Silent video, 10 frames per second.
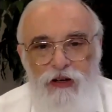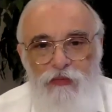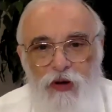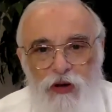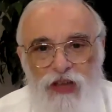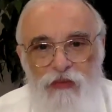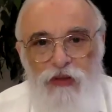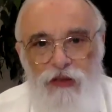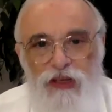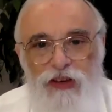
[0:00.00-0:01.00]
Because I
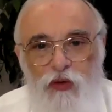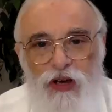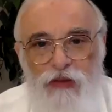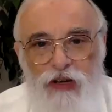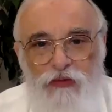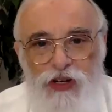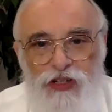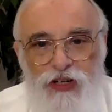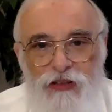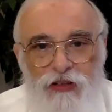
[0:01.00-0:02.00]
believe we're meant for
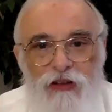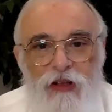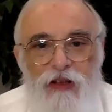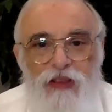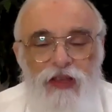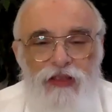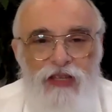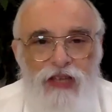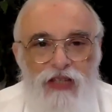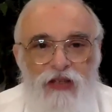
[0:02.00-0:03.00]
each other, then
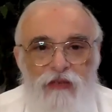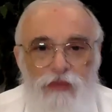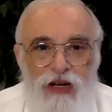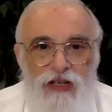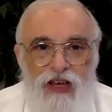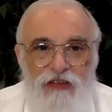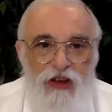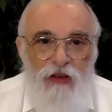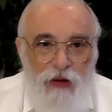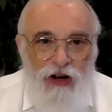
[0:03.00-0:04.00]
this has to embrace
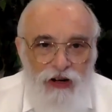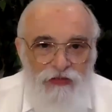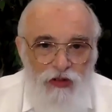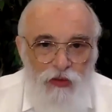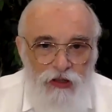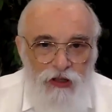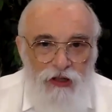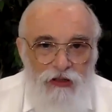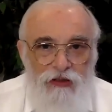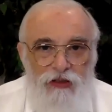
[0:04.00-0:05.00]
every part of who we
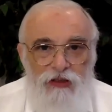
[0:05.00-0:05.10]
are.